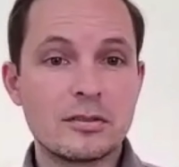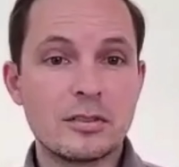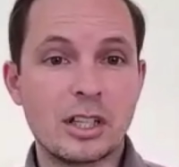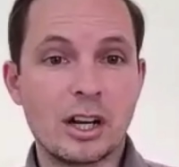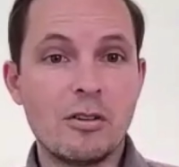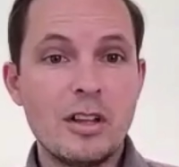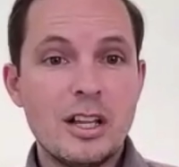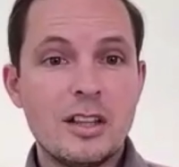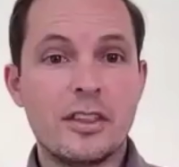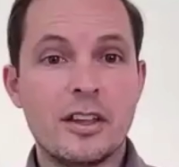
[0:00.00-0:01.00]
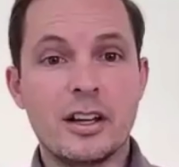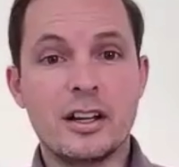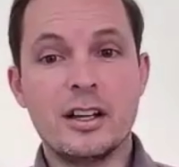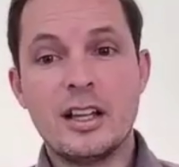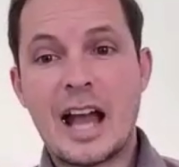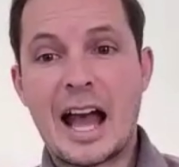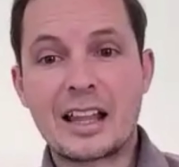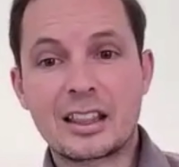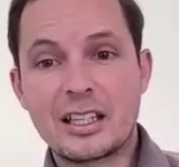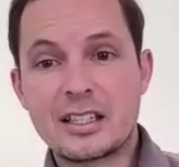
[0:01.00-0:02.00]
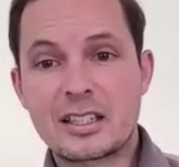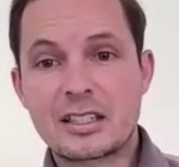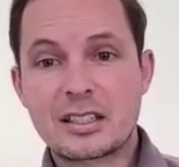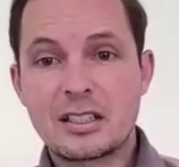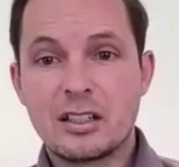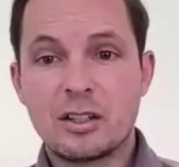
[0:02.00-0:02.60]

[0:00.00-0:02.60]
You know, the athletes